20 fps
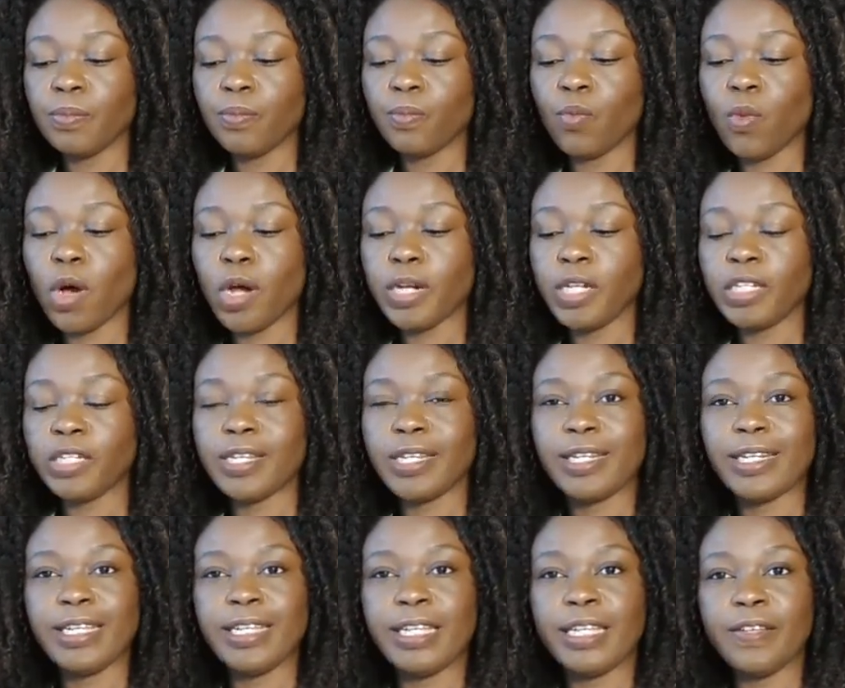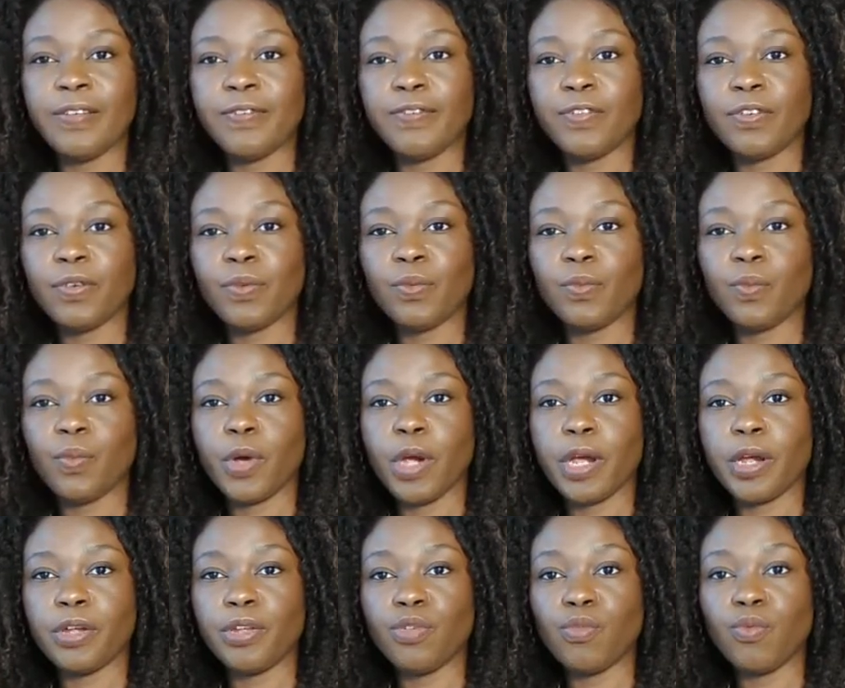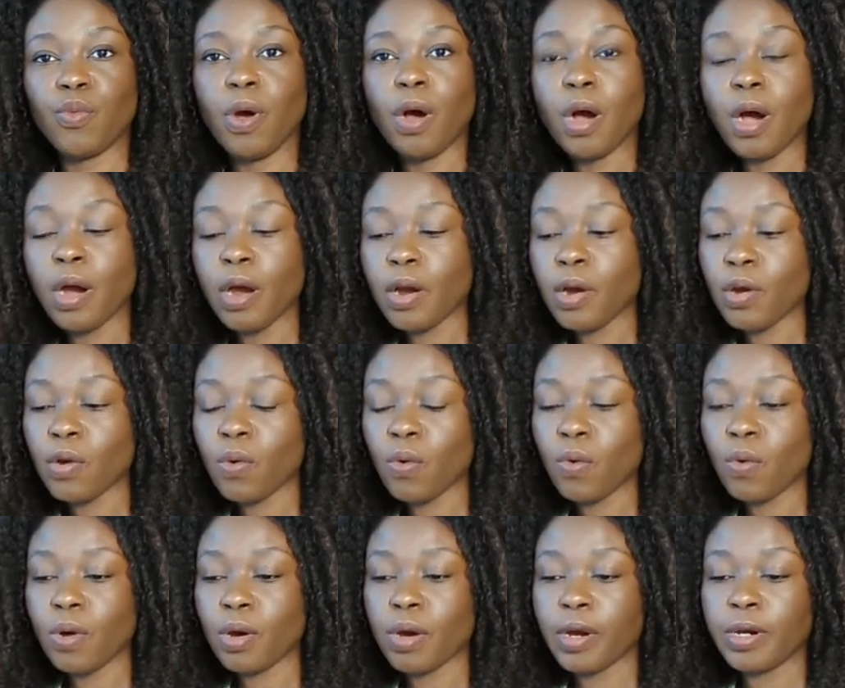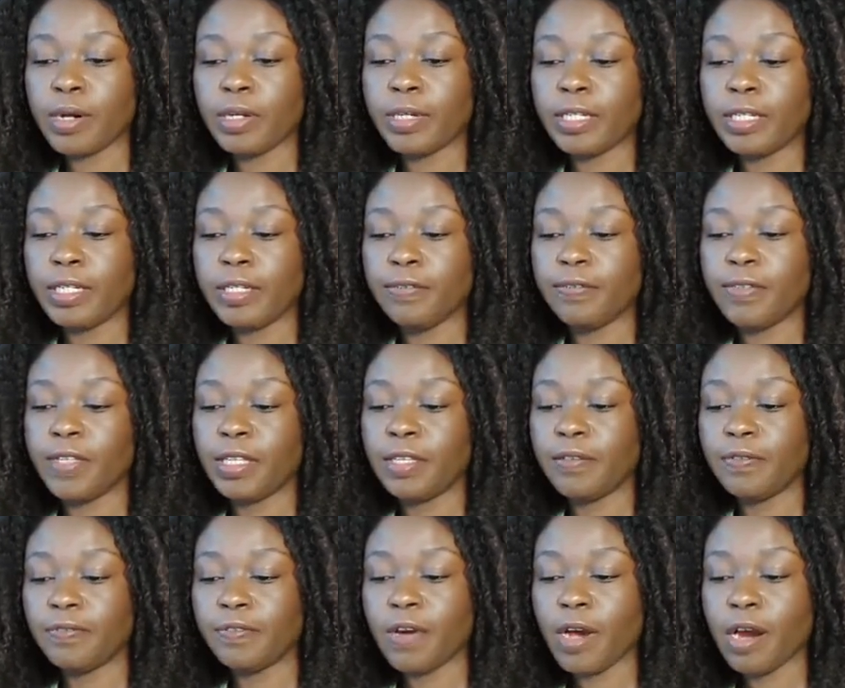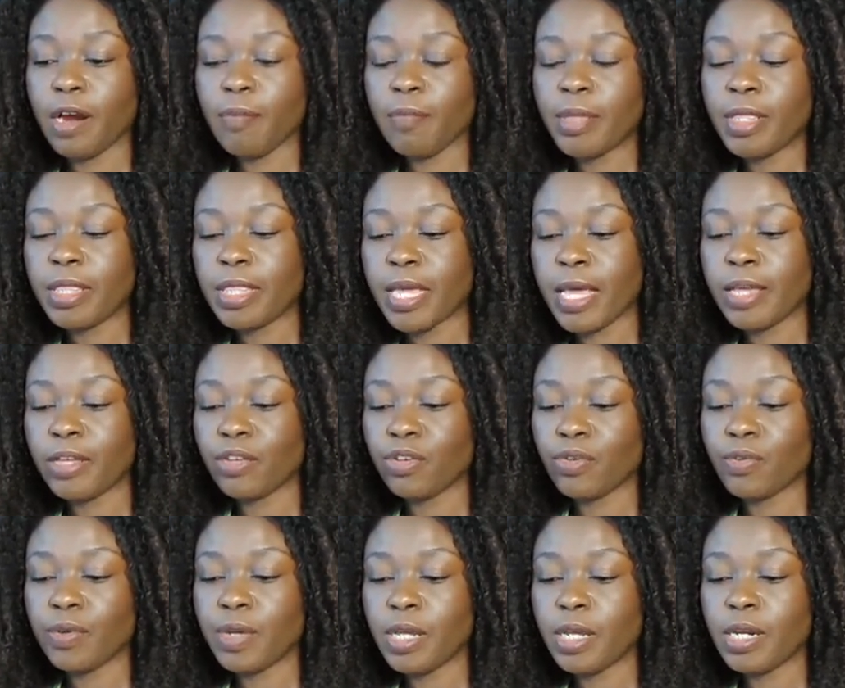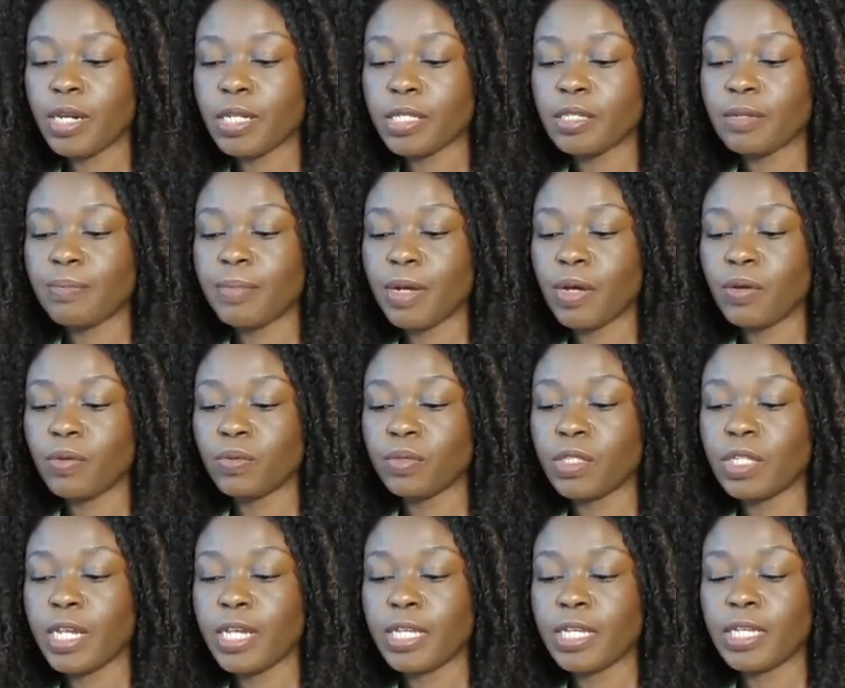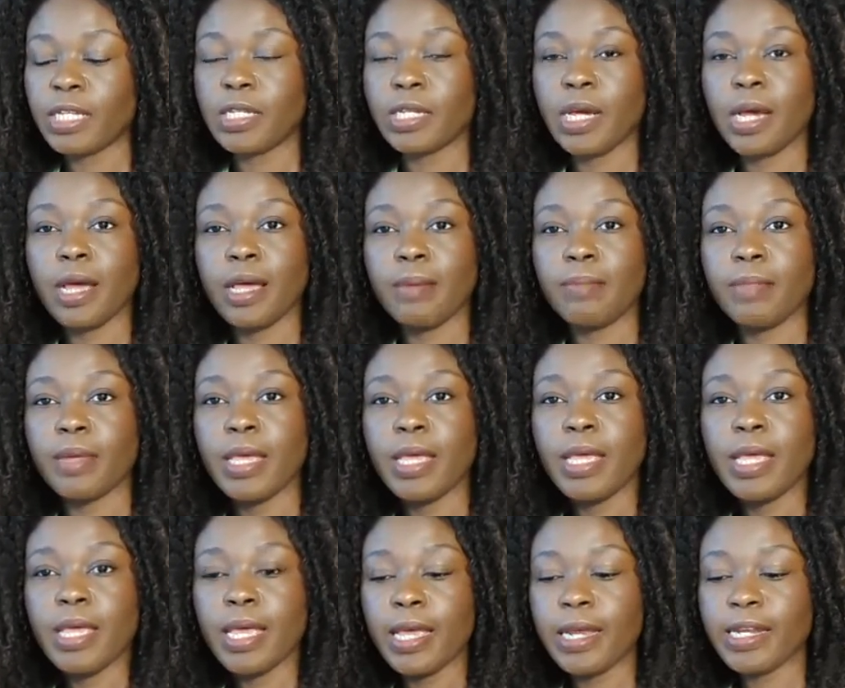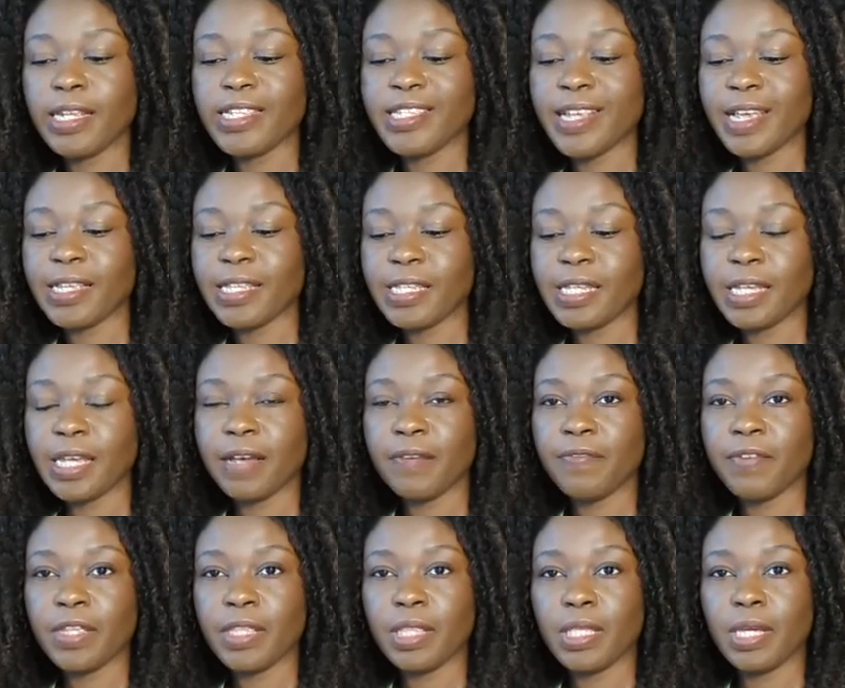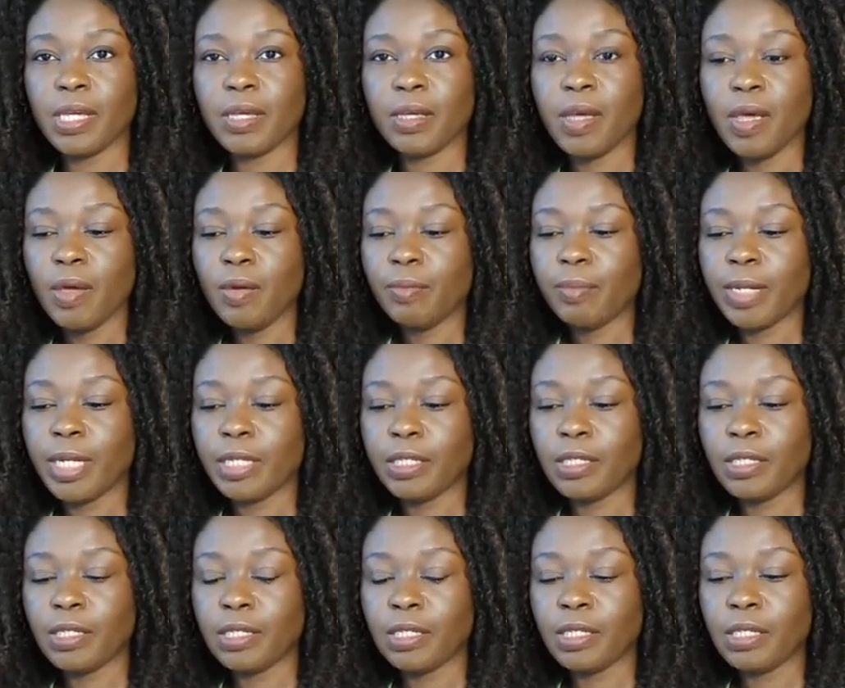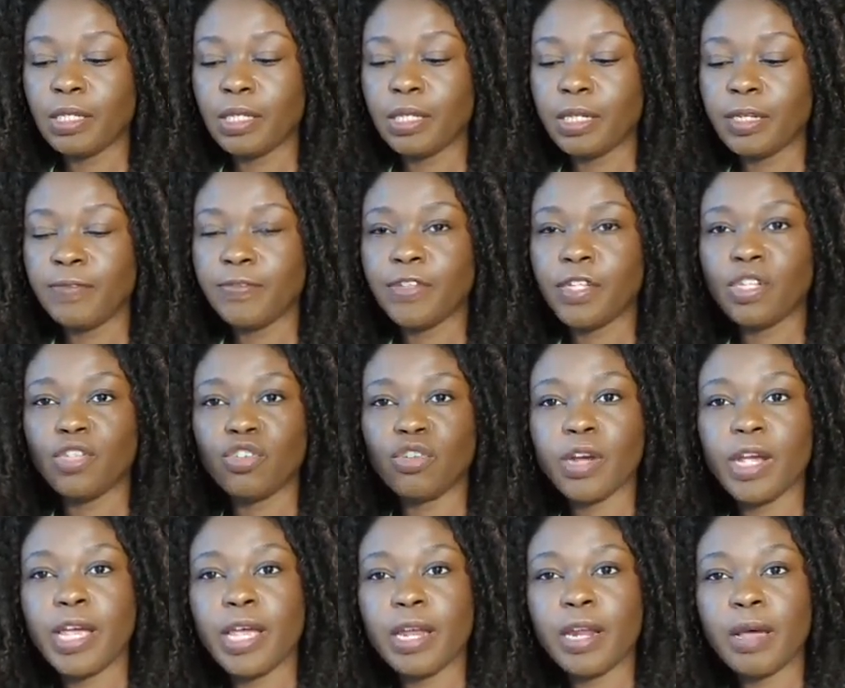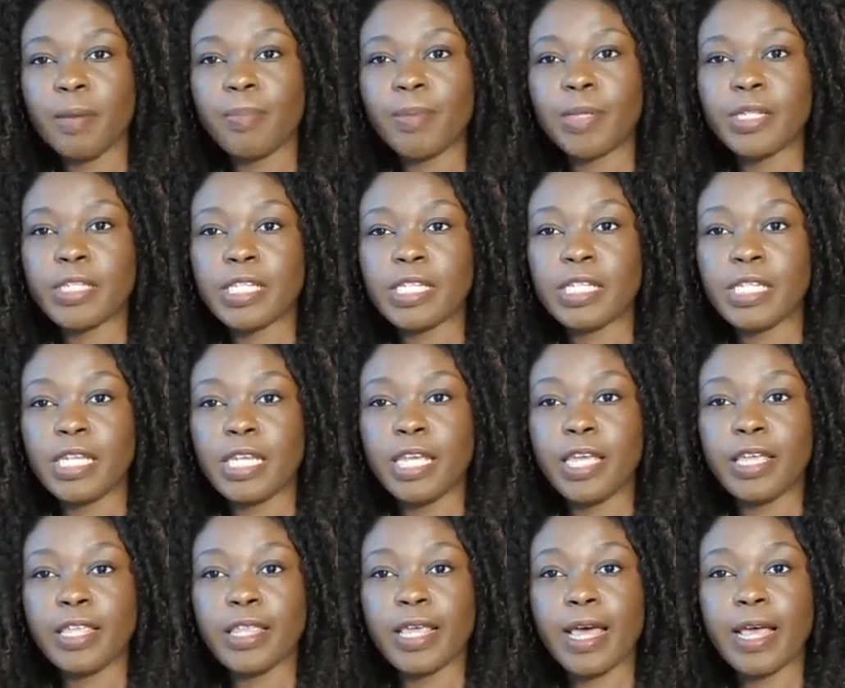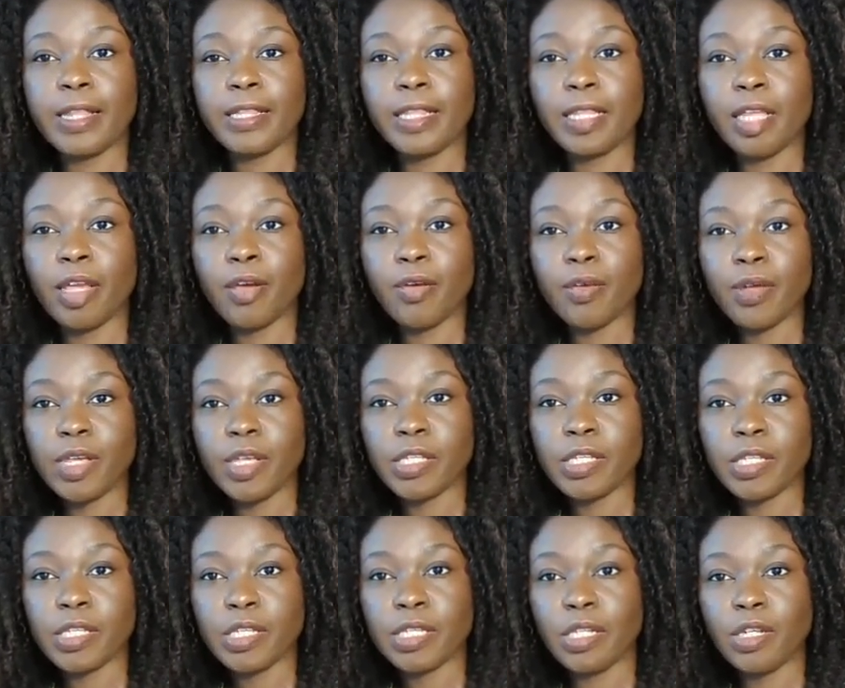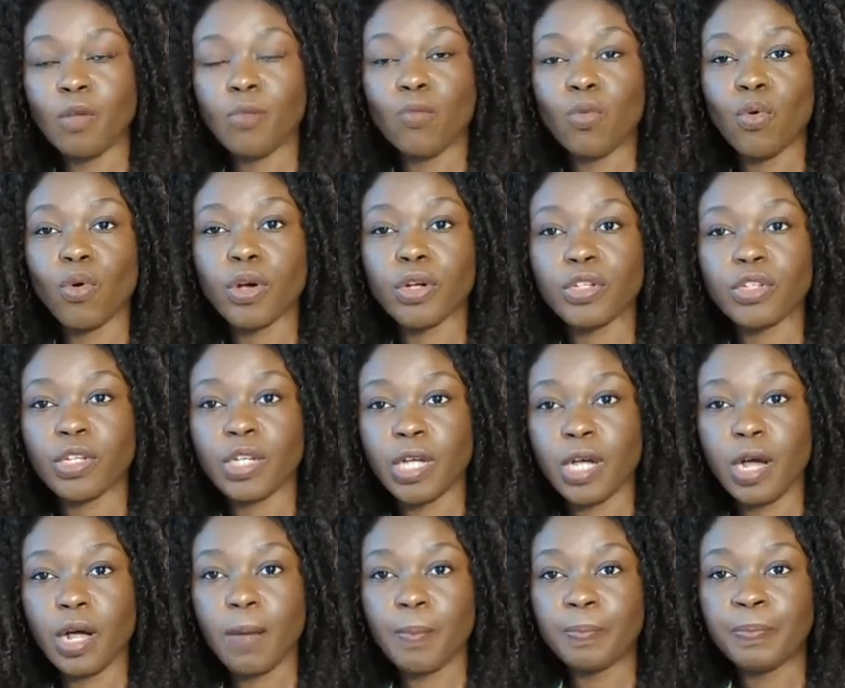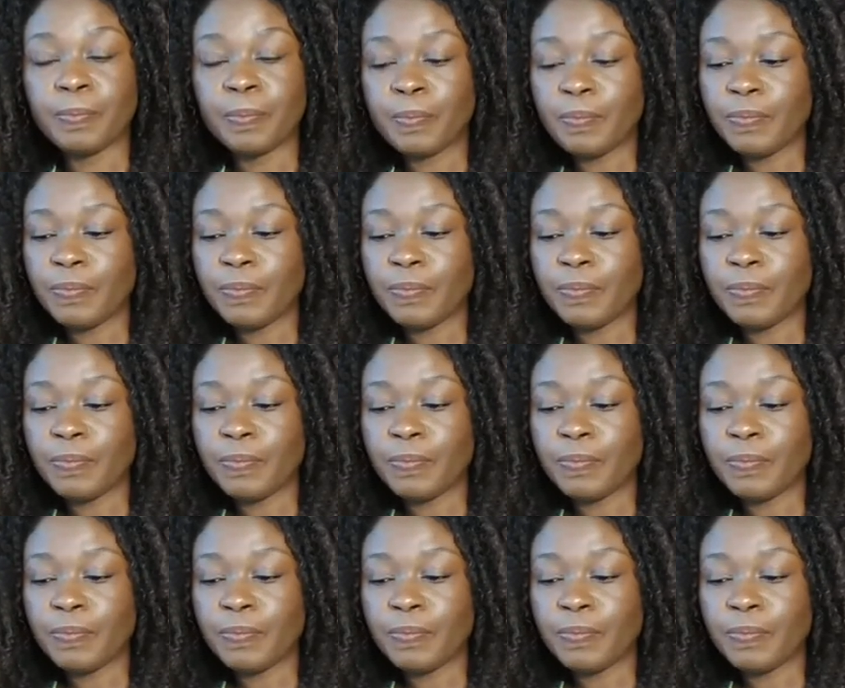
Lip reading: wanting to leave where you are or leave the environment that you're in, it's about taking time and assessing everything, but lifting your head up and seeing that there is still more to come.